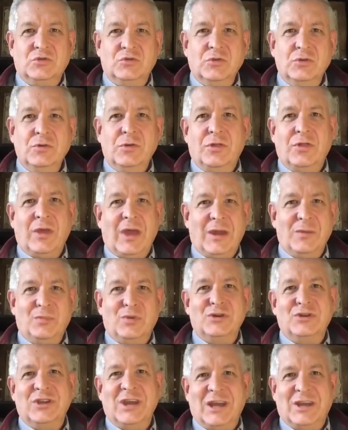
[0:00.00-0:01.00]
truth and
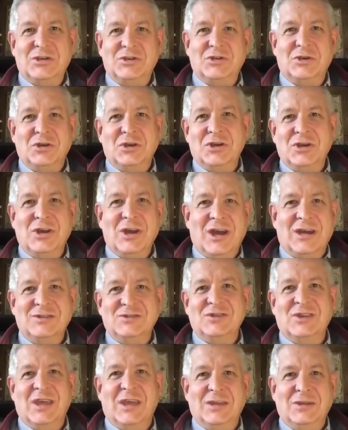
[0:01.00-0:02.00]
protection in
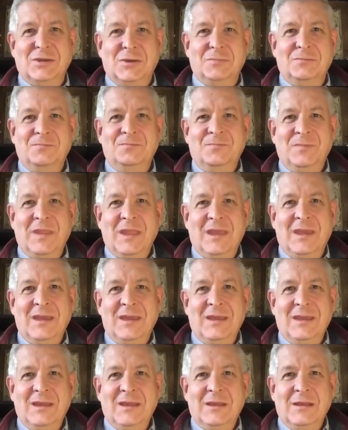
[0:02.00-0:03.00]
God's kingdom.
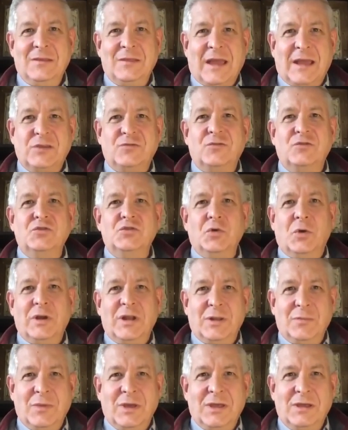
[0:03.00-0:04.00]
Thanks for
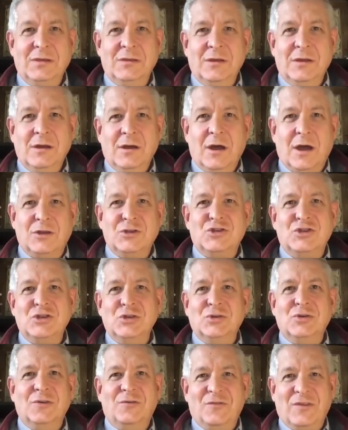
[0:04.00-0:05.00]
joining me on
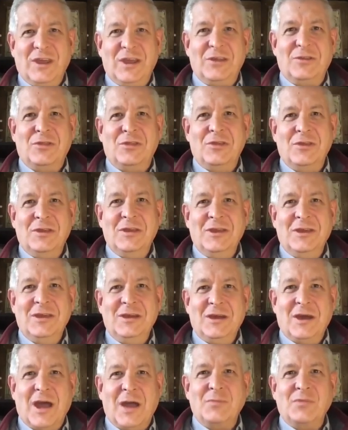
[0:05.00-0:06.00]
Shield of Faith.
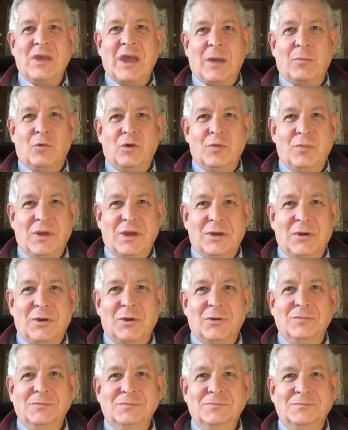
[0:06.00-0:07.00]
I'm Cameron
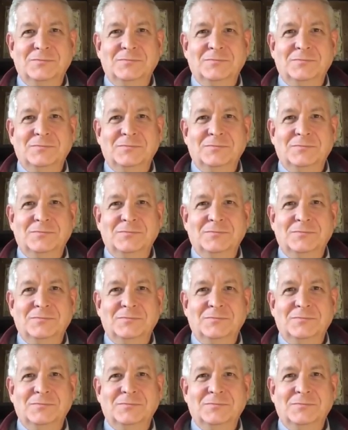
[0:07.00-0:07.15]
Baker.